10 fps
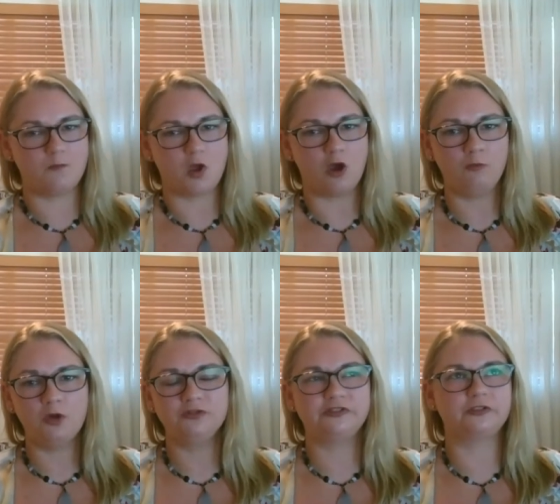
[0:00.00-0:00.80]

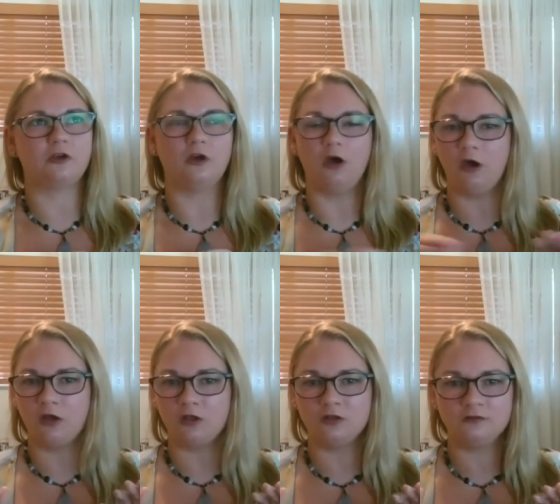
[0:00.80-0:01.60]
Almost
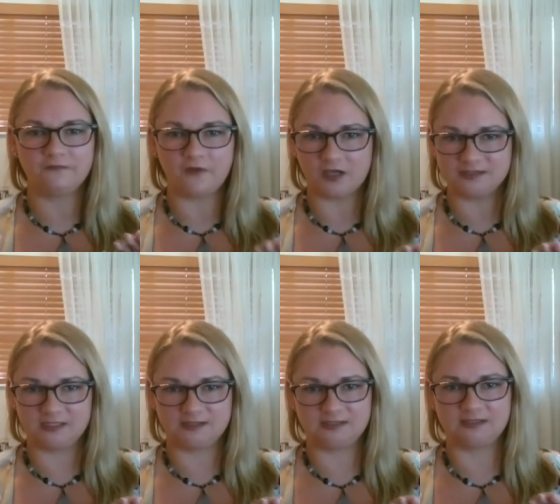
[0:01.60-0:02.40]
all
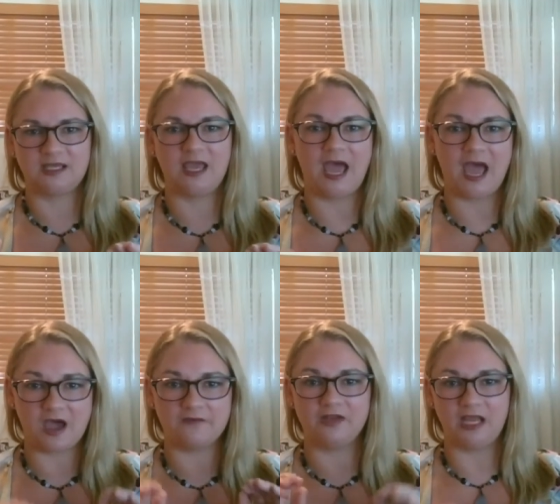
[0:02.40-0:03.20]
faucets
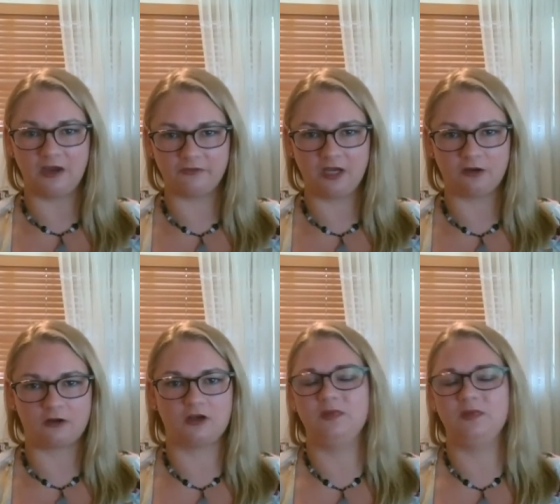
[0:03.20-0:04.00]
have an aerator
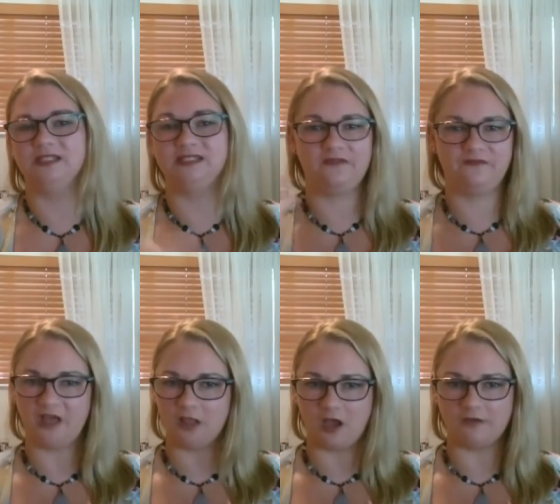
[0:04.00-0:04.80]
on them unless they
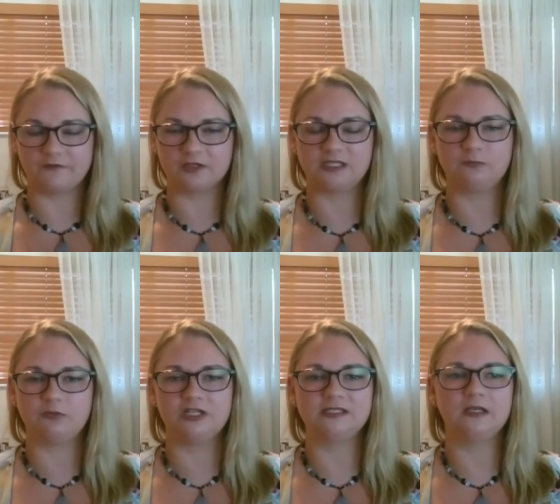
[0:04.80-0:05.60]
fell off for some
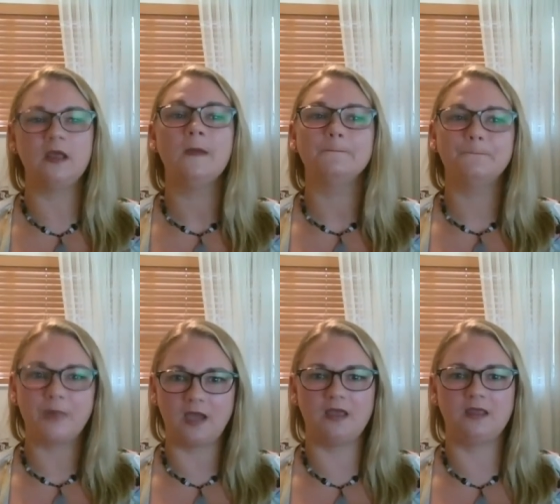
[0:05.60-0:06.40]
reason.
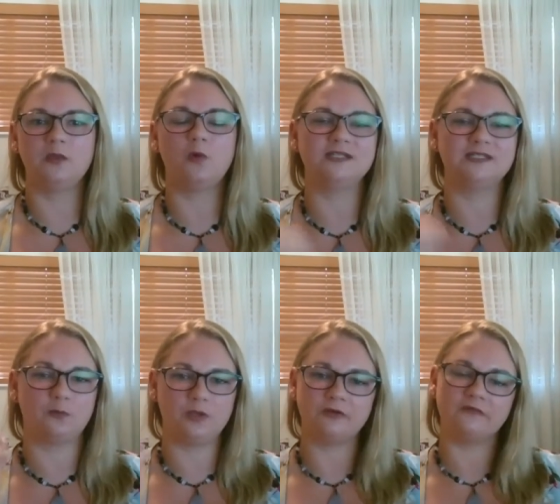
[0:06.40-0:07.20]
But the ones that
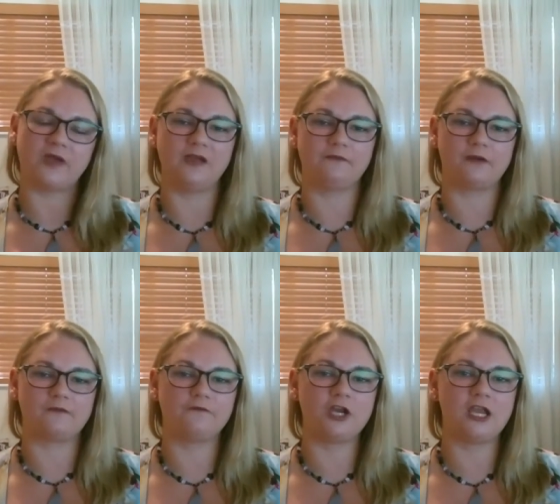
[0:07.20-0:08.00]
we provide for
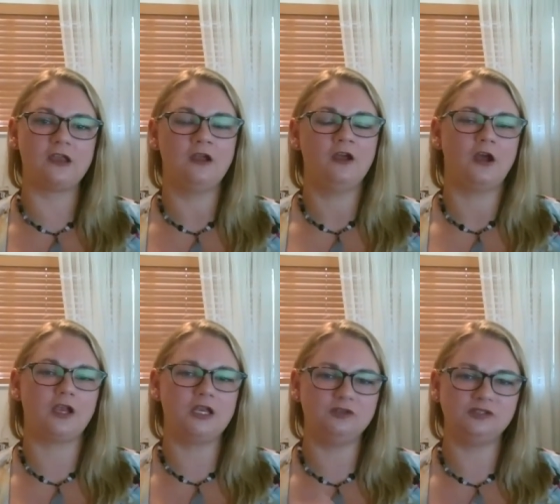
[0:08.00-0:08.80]
free are
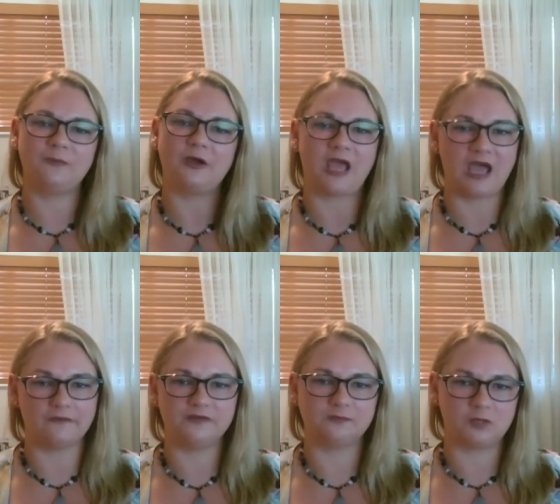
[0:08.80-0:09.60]
going to use about
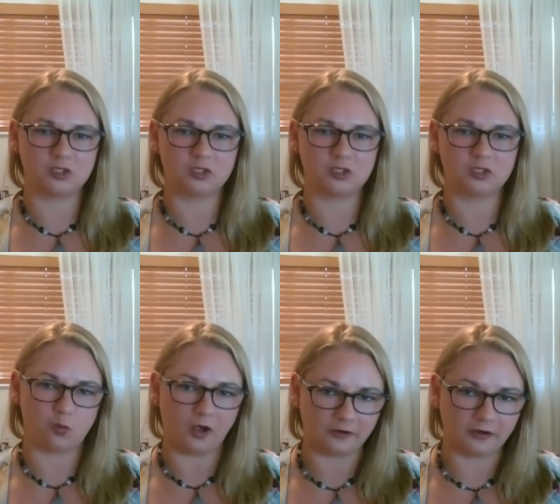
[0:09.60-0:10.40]
half as much
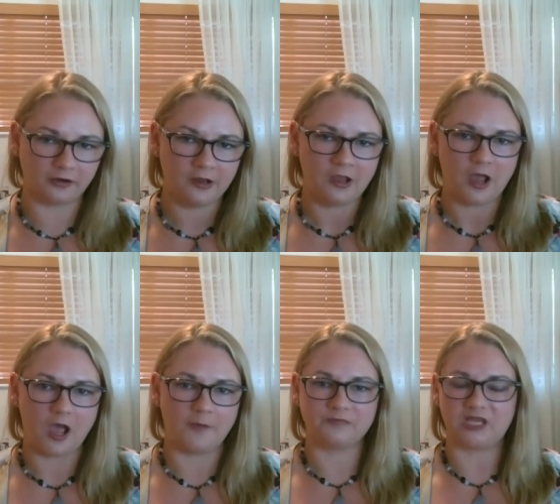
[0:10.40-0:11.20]
water. And
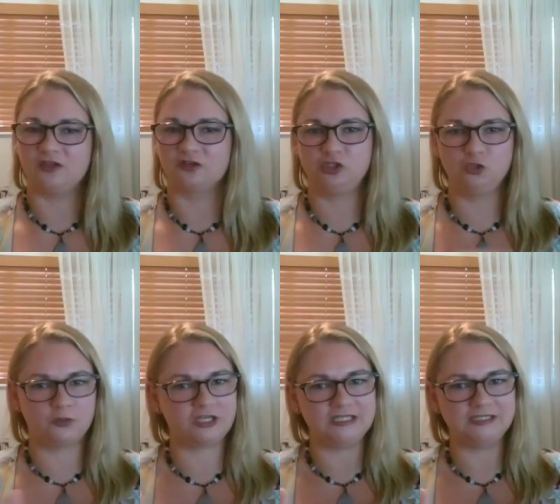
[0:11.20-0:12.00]
they're super
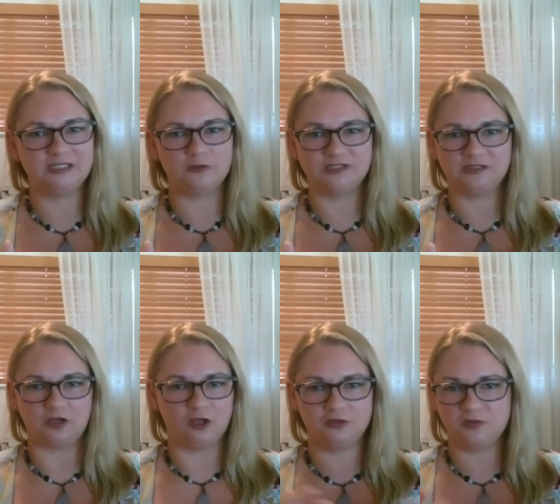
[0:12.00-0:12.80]
easy to install.
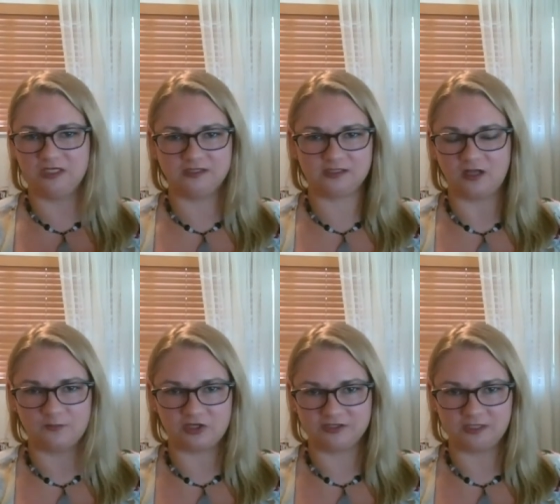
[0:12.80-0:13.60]
You can install them
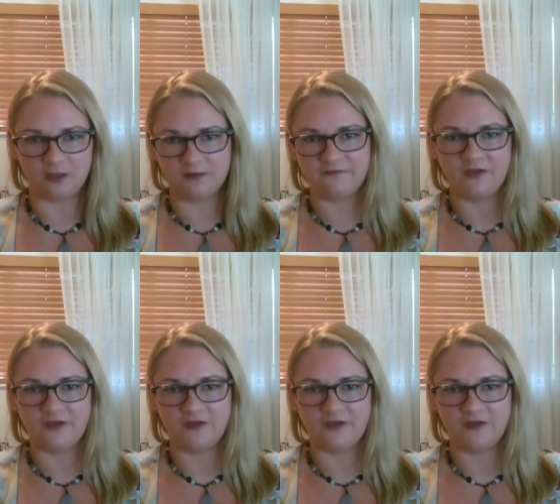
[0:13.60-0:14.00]
yourself.